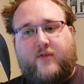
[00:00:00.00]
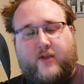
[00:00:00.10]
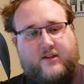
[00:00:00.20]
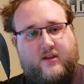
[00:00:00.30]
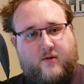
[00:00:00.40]

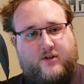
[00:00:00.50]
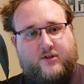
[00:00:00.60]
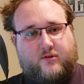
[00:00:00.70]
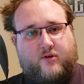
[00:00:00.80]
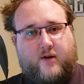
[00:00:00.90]
like the
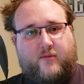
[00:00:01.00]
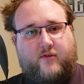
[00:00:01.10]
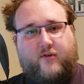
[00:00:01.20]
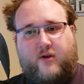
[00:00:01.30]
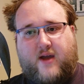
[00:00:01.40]
original
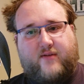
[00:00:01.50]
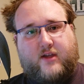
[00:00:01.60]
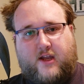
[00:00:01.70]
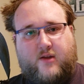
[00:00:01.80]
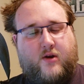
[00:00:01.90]
Incredibles, or you have a kid,